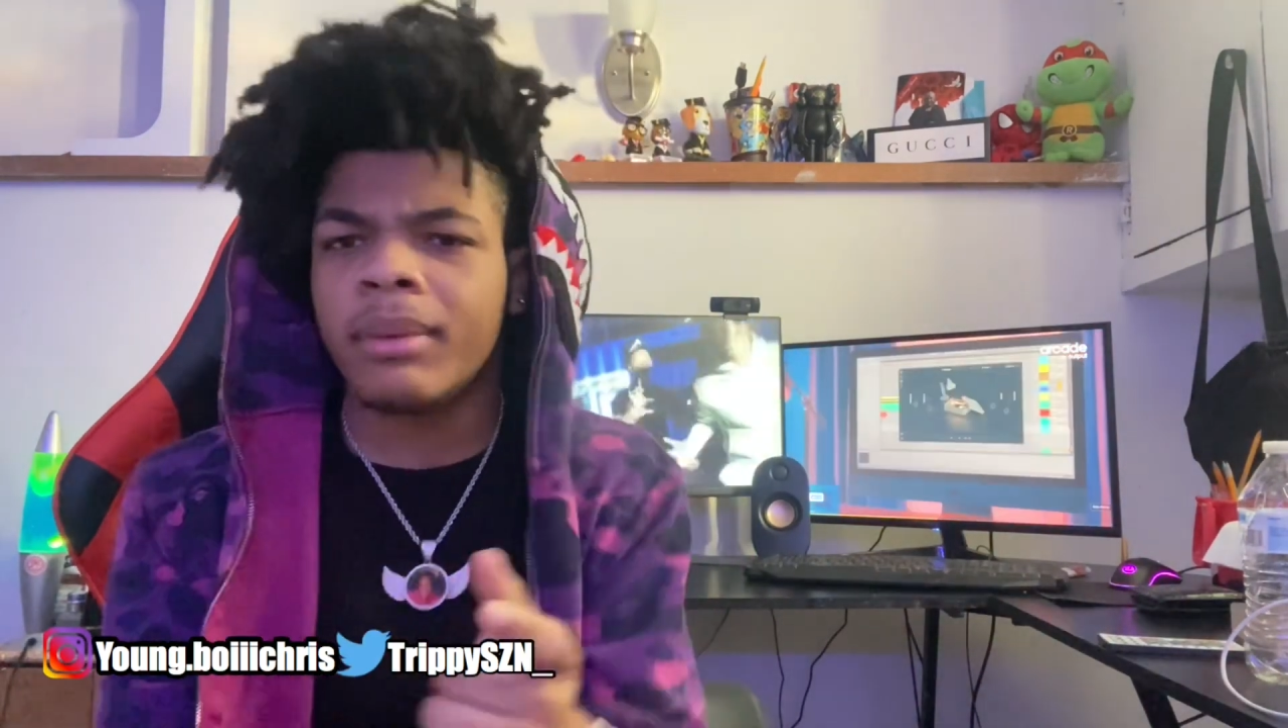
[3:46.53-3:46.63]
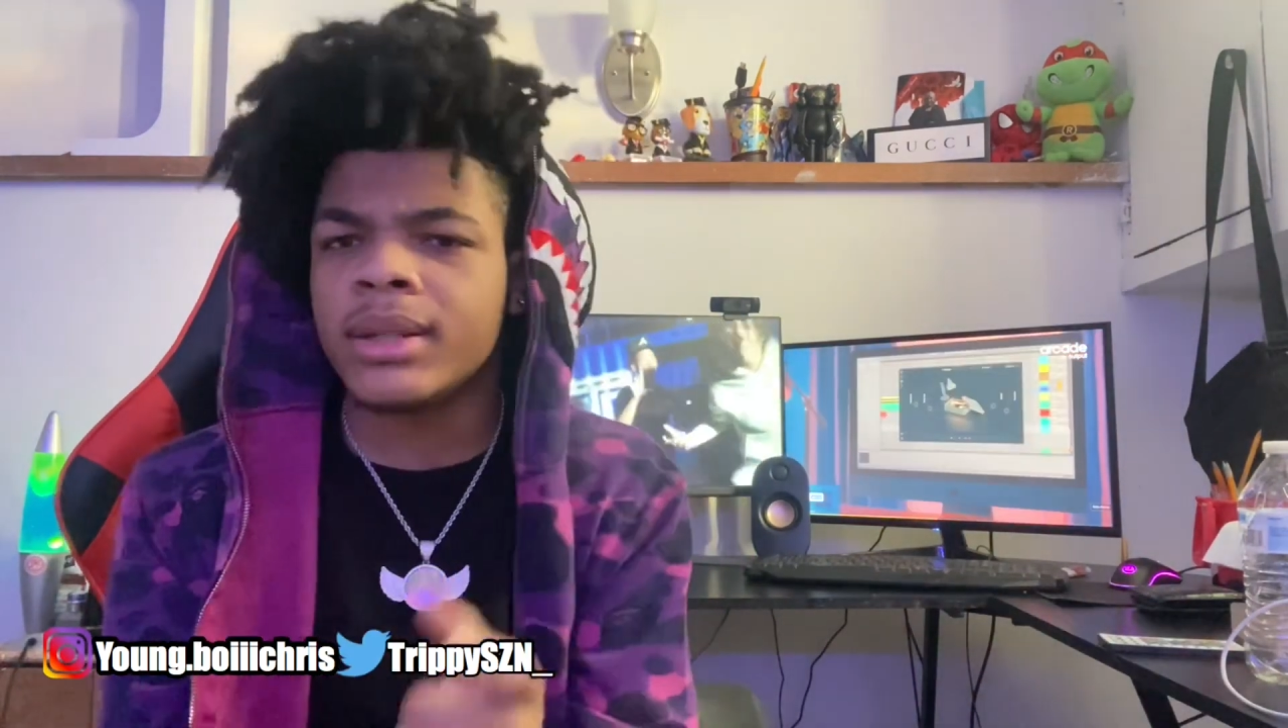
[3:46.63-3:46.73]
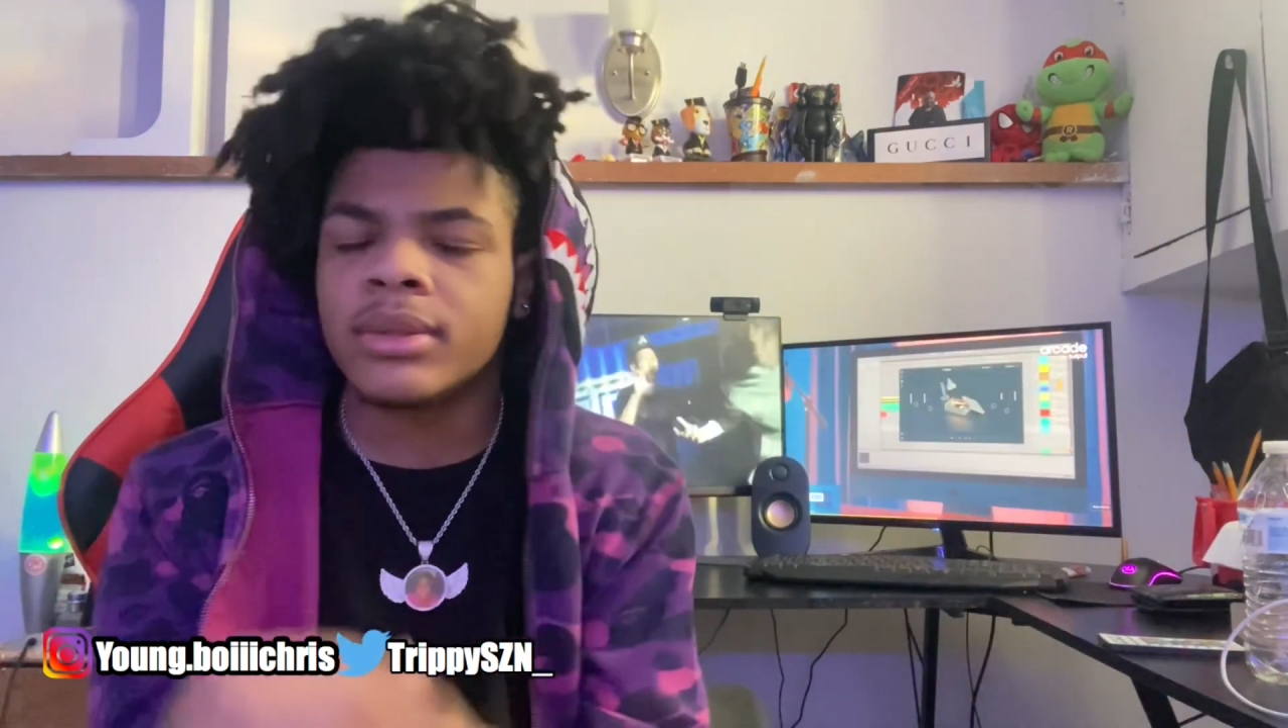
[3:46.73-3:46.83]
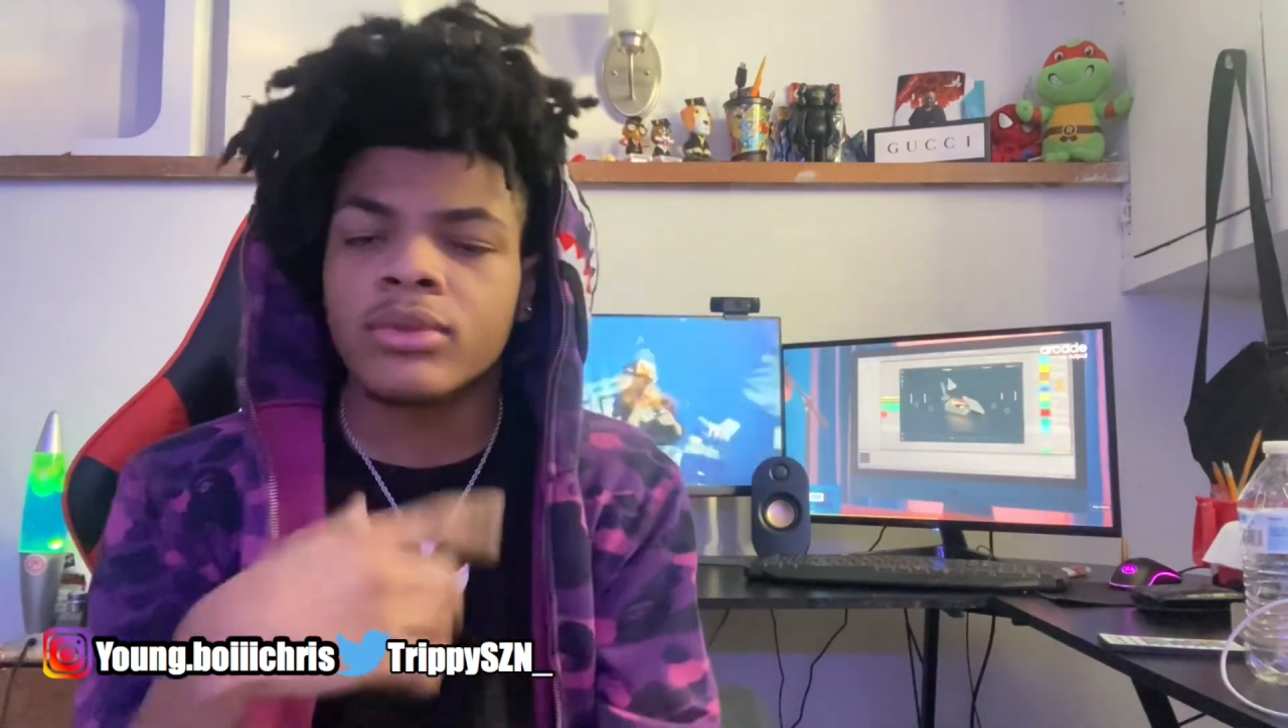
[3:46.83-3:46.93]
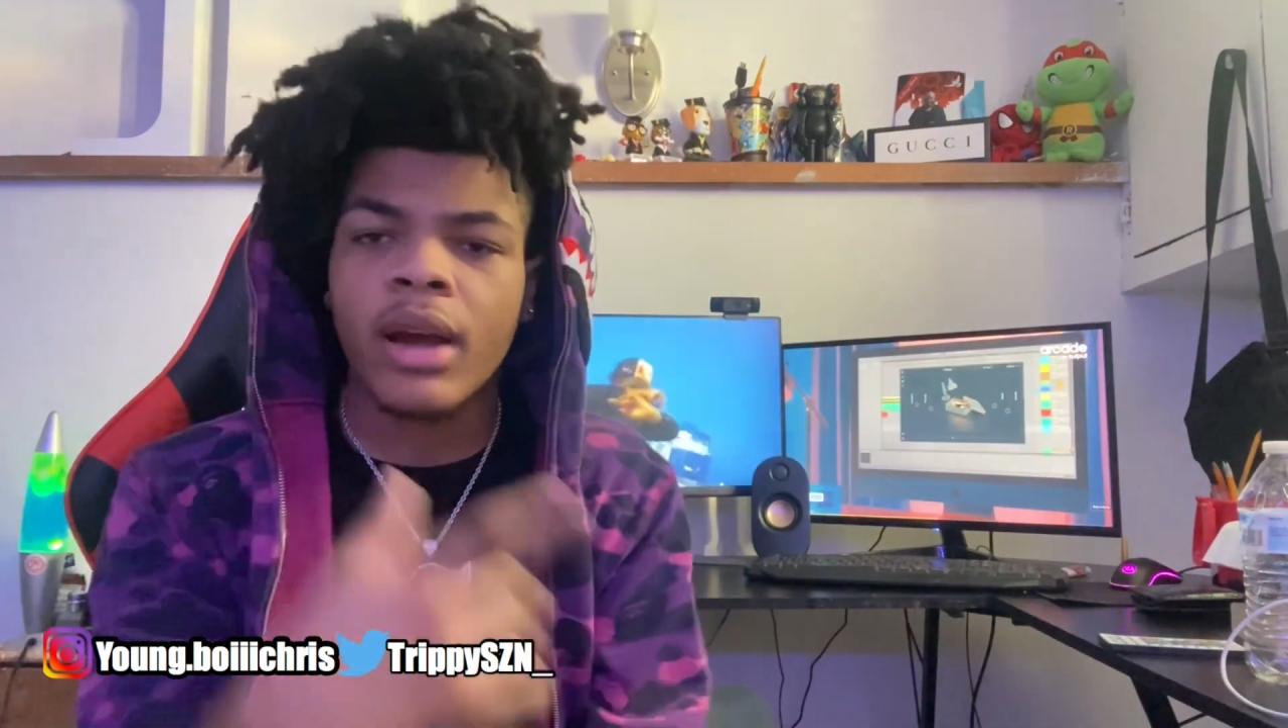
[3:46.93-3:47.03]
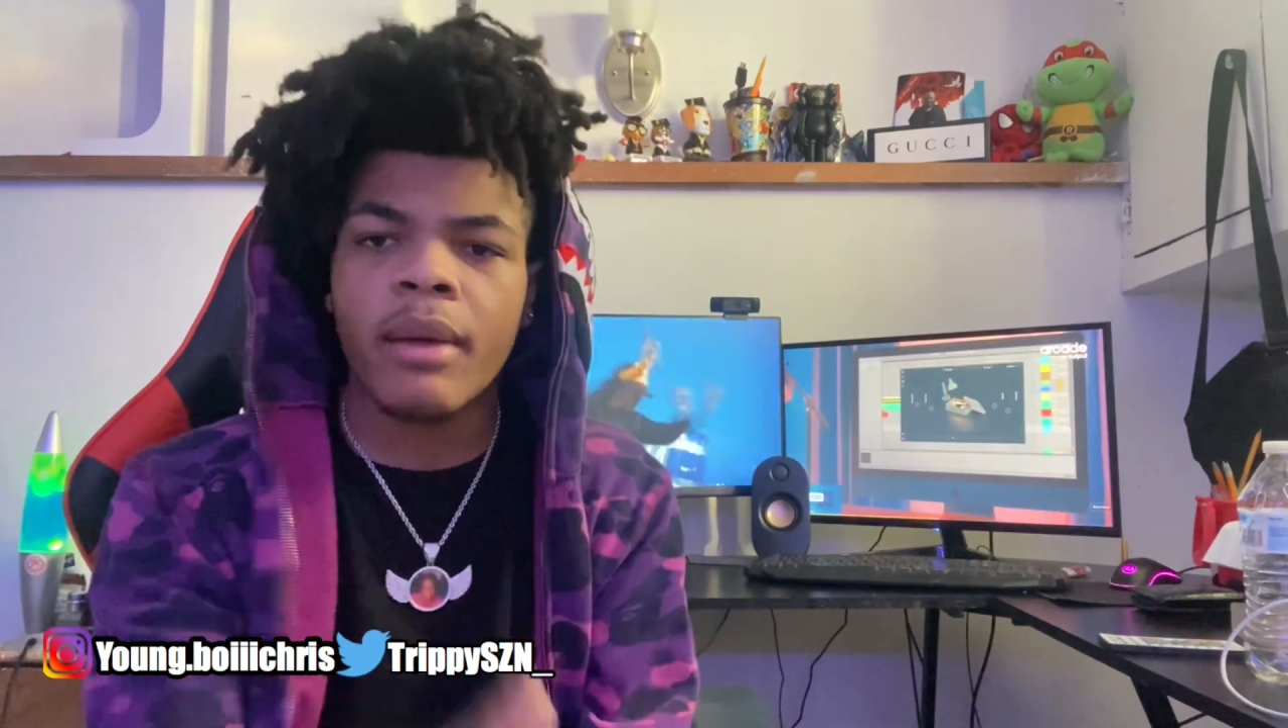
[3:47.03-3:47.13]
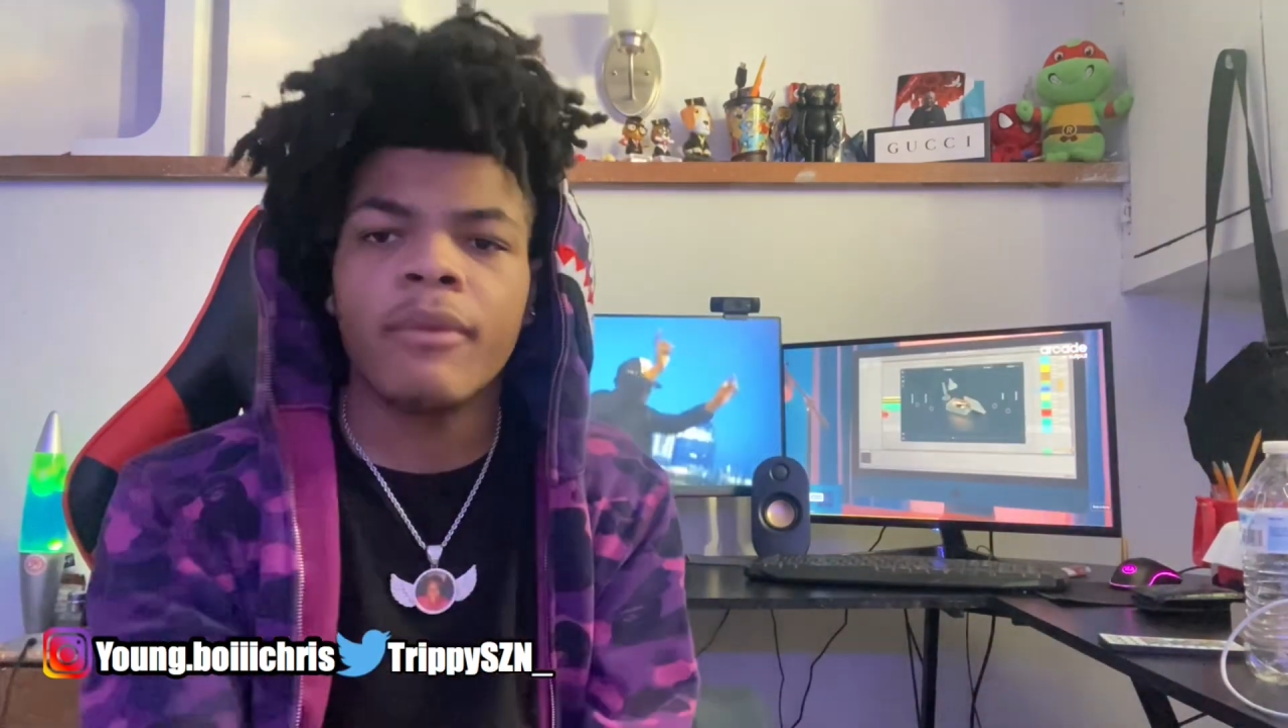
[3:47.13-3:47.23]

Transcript: subscribe